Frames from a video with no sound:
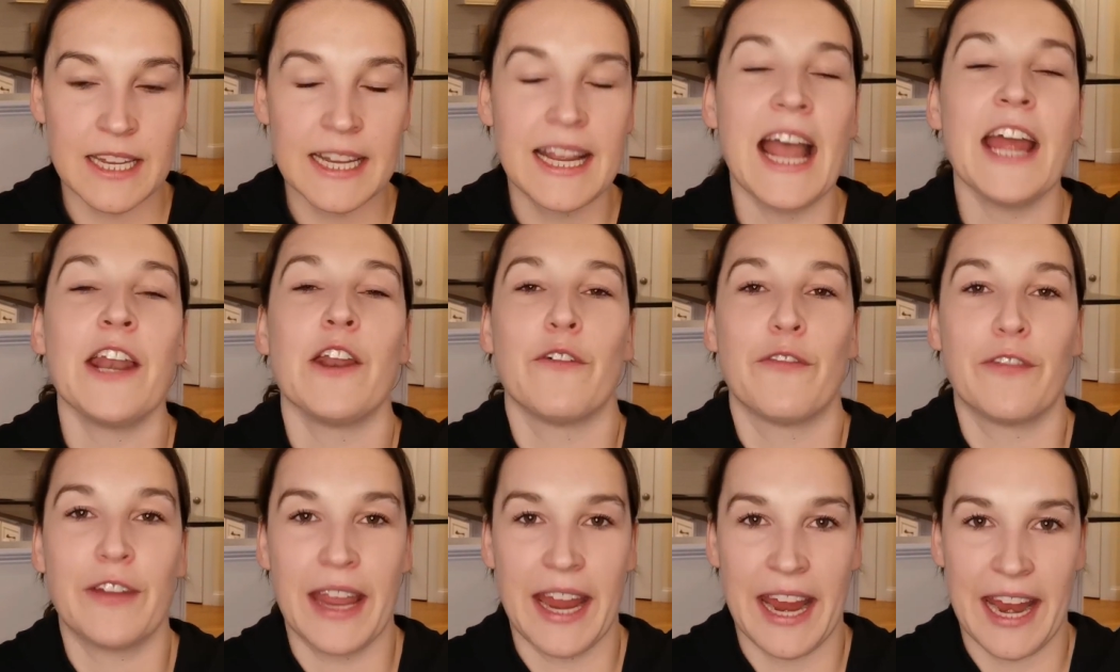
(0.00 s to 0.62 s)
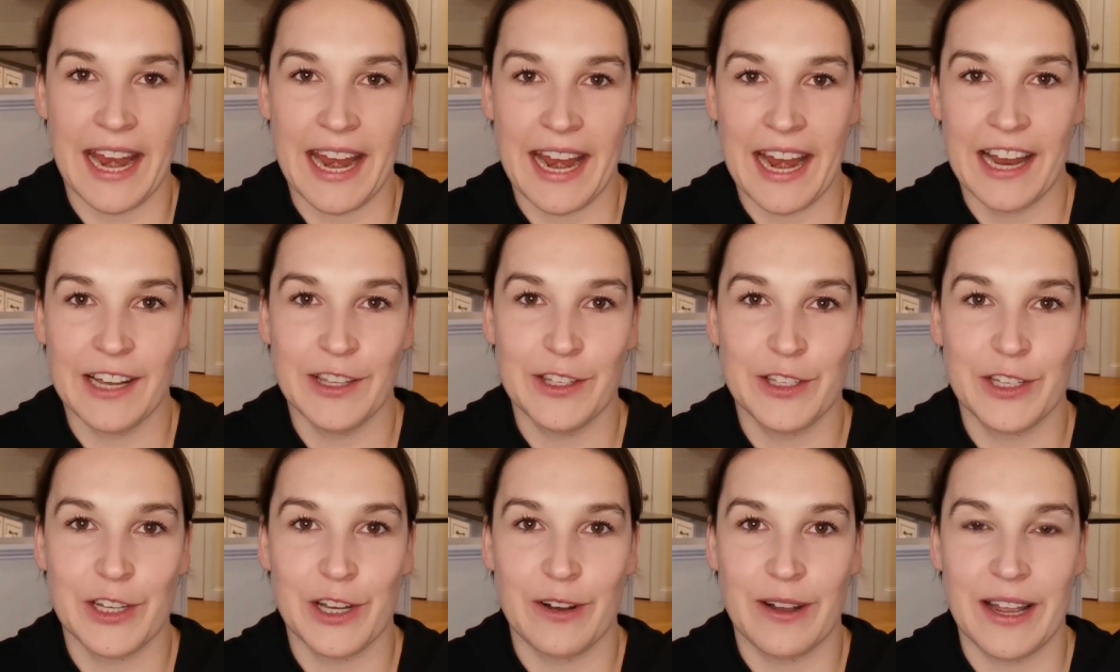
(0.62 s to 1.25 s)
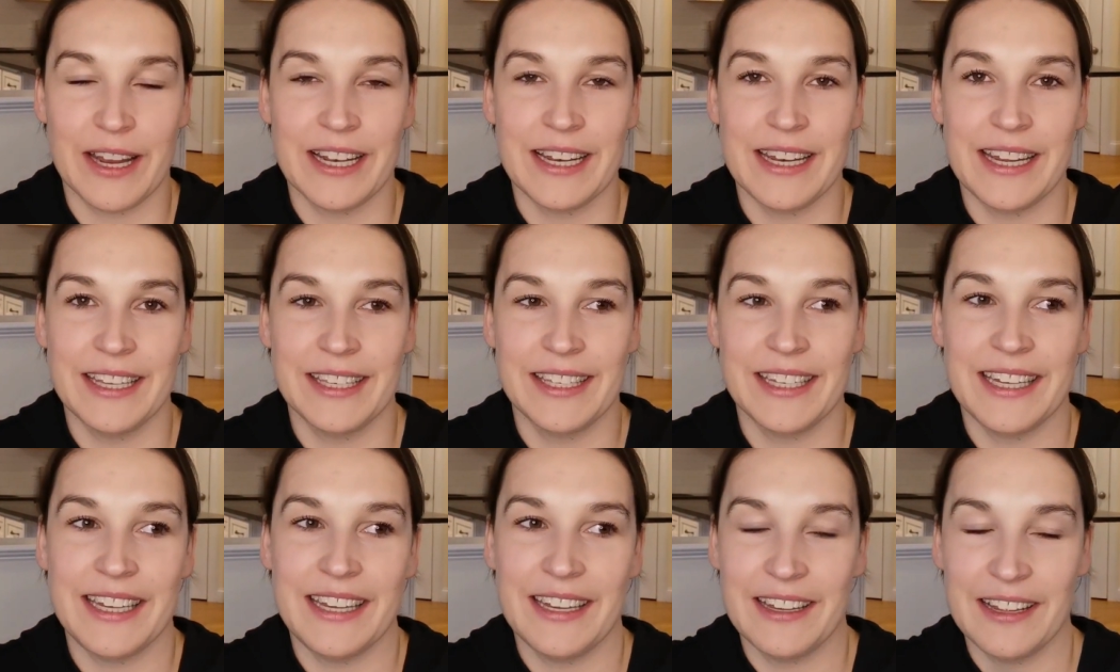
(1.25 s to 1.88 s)
he kind of cared, so at
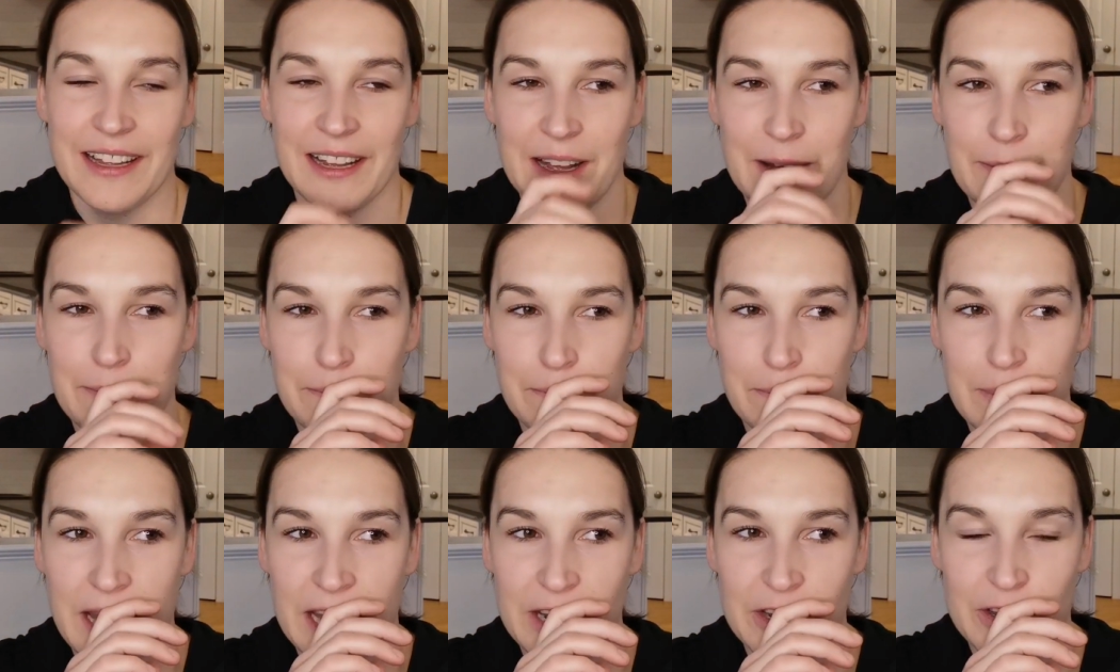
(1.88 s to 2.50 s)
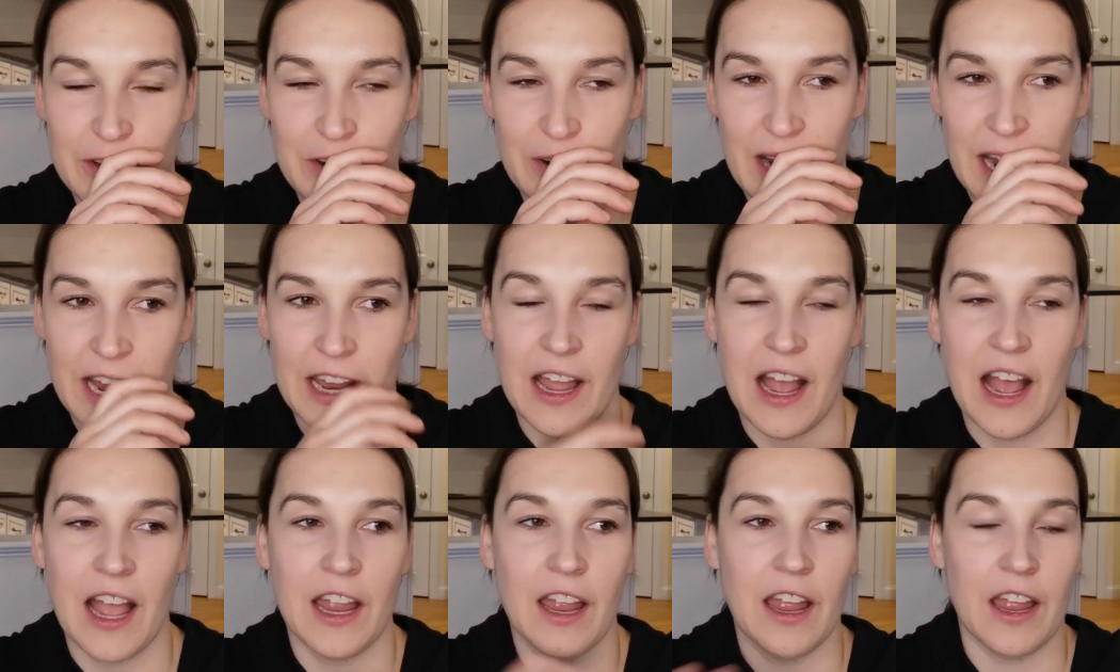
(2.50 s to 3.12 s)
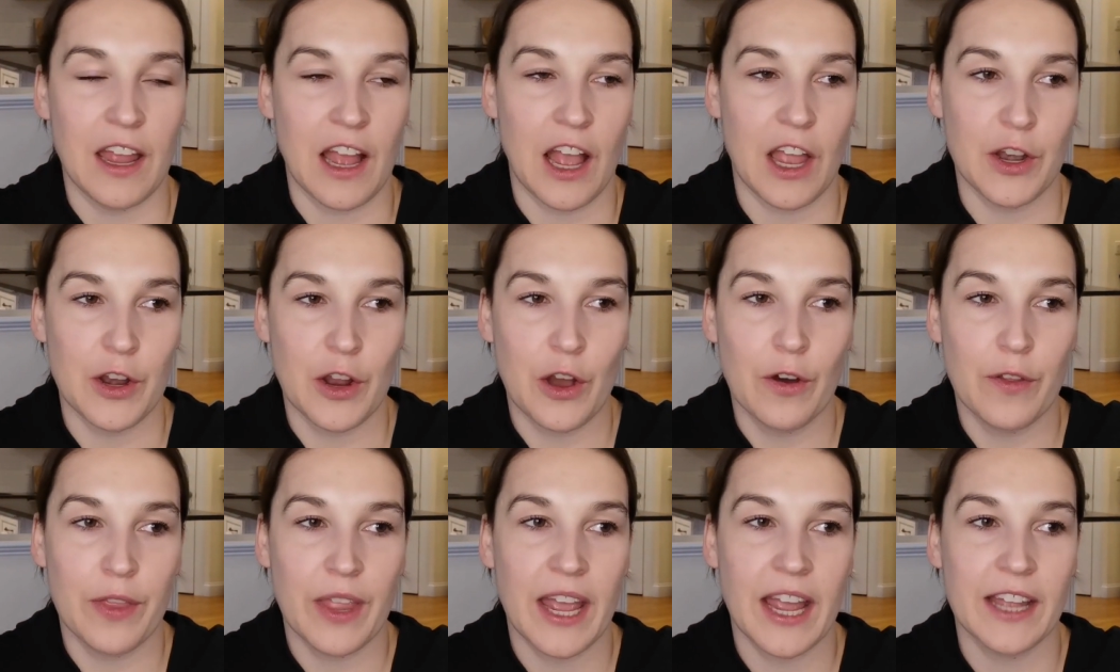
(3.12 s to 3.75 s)
least he made sure I
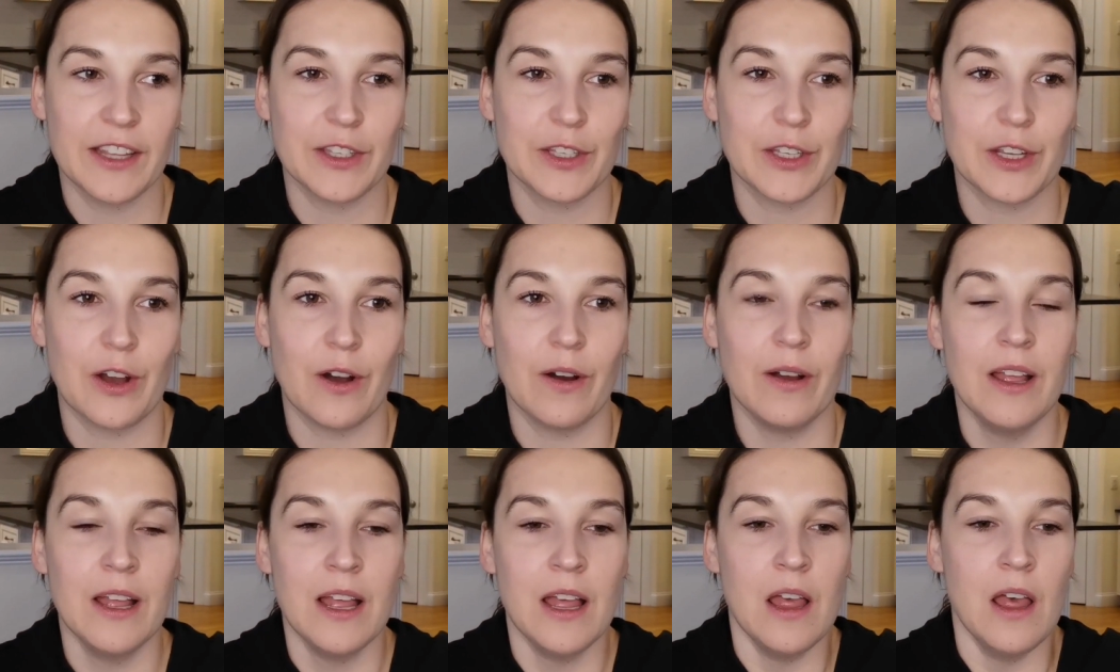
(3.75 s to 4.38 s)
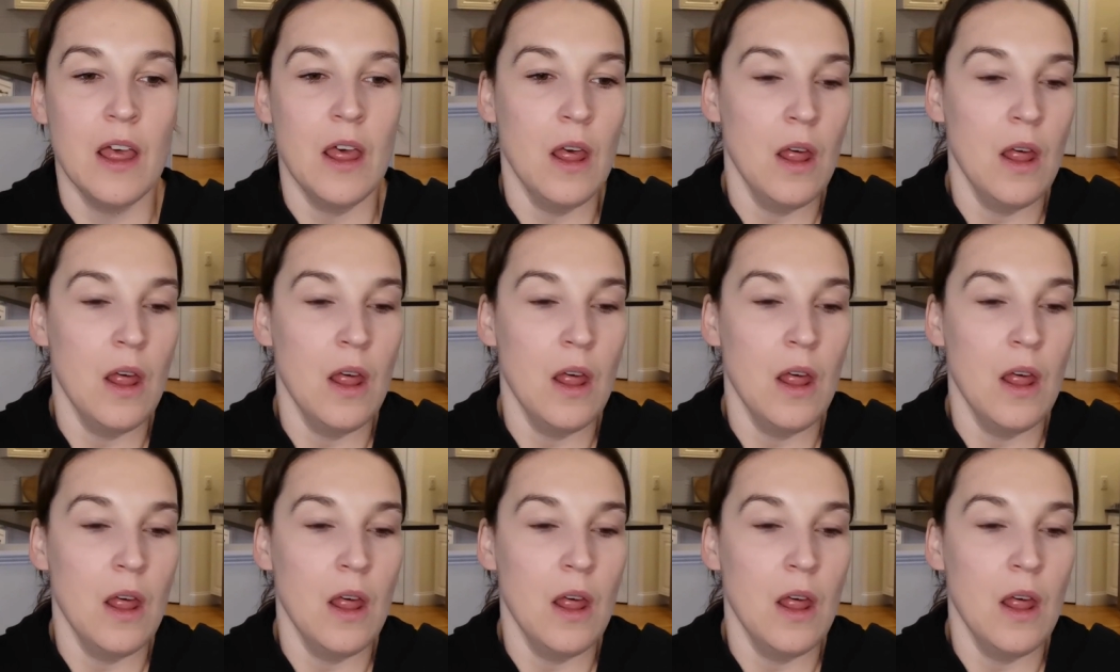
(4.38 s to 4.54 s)
know that. So